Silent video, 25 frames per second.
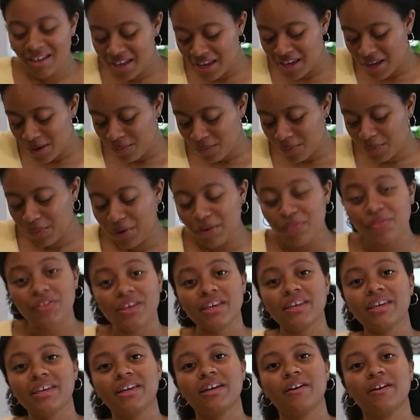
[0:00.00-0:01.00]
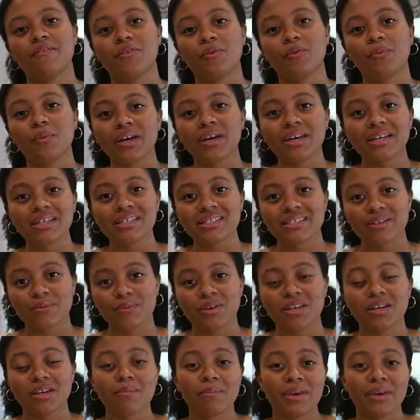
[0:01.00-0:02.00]
when we're thinking of the ways that we
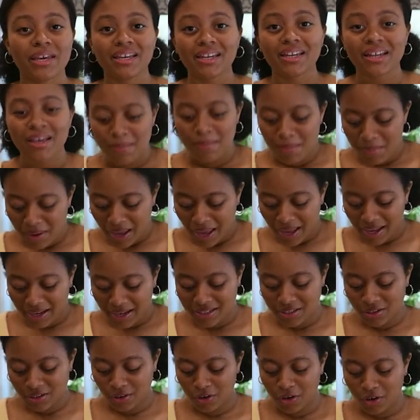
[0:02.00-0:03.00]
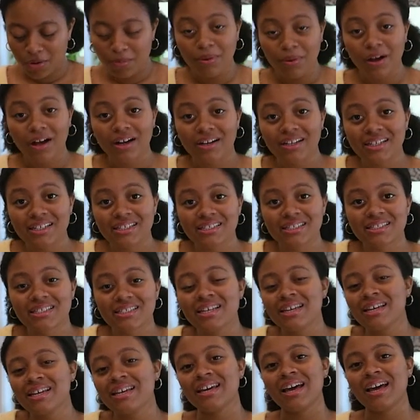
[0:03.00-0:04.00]
can make an impact on our bodies,
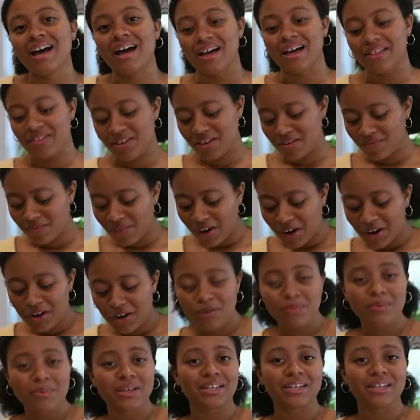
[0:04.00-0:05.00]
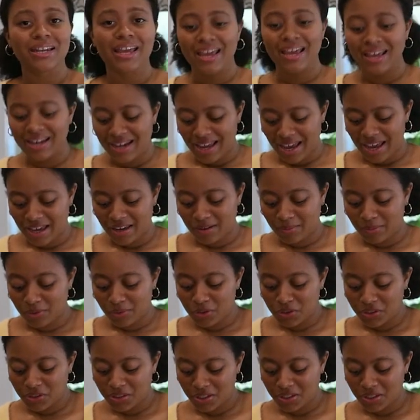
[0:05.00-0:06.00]
the environment, and
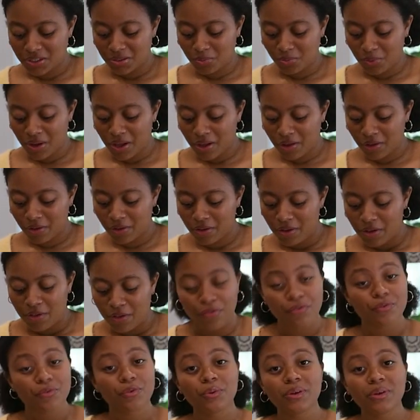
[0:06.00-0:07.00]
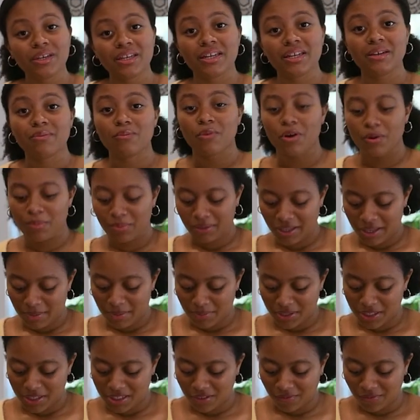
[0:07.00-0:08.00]
animals as well through eating more
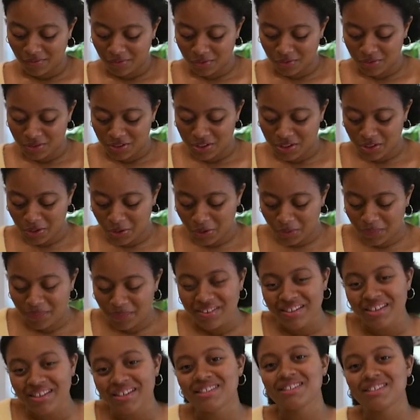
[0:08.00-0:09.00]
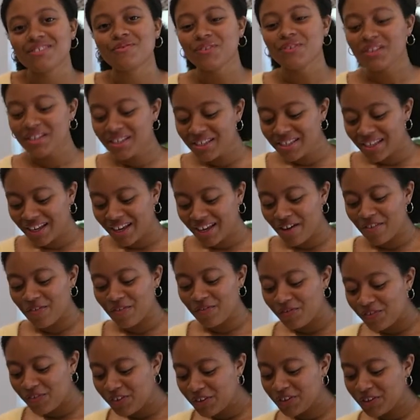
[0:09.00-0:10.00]
plant-based foods. So it's really a
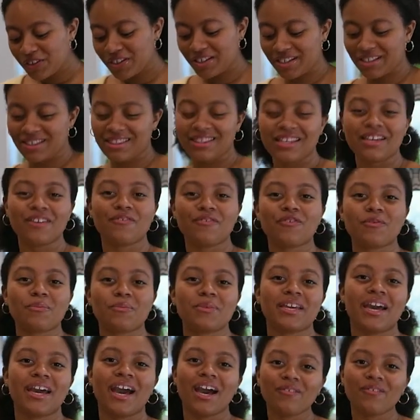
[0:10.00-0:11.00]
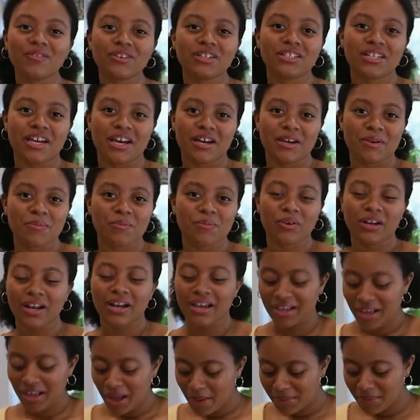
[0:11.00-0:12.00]
feel-good thing for me every time when I
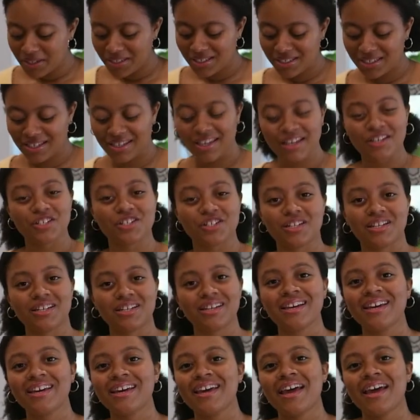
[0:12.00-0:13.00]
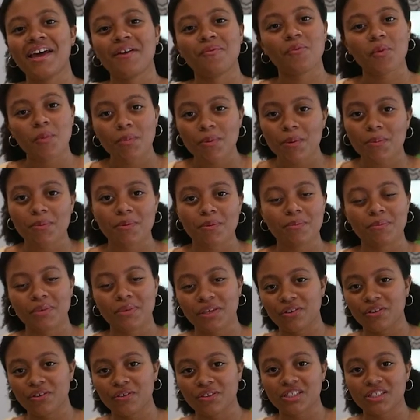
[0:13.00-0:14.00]
come into the kitchen and whip up a
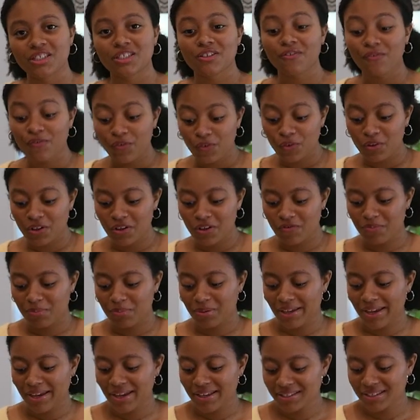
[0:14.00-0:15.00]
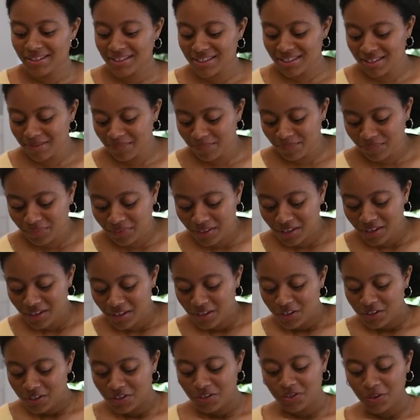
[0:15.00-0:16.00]
meal that's full of plants.
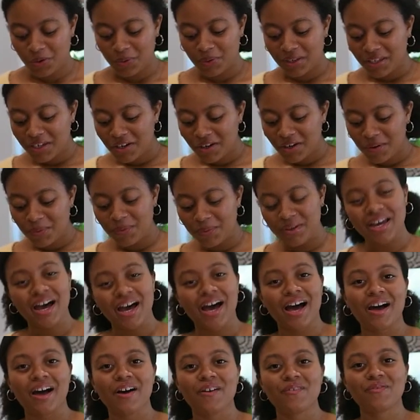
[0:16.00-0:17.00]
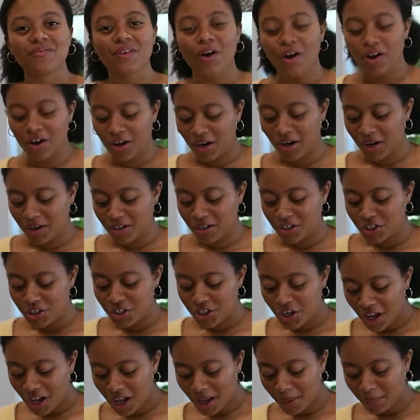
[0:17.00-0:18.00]
So here we have our
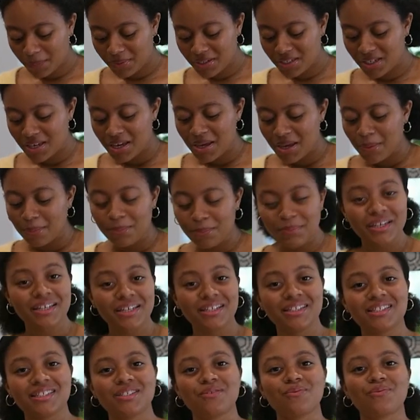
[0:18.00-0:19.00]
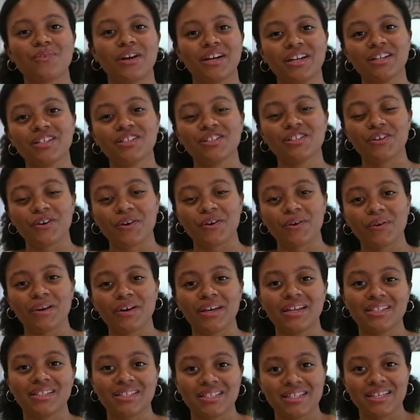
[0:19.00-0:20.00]
chopped beets ready to go
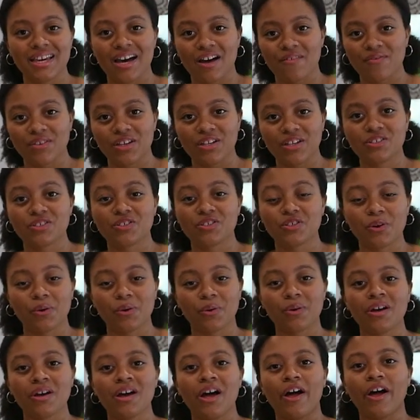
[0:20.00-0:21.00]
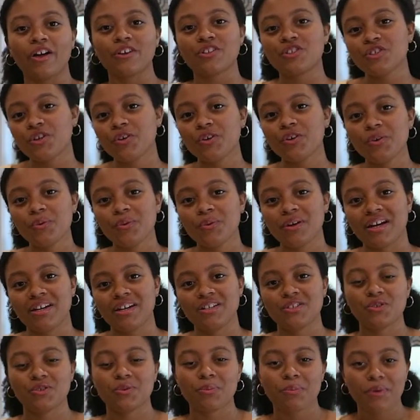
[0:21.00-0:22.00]
into the oven. So I'll show you what I do
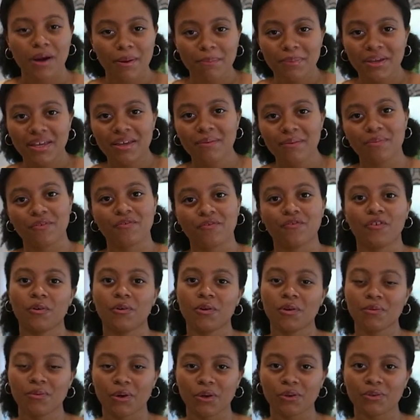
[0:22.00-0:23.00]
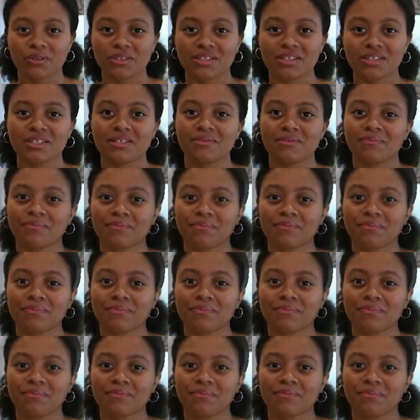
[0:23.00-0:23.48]
to prep it before we roast.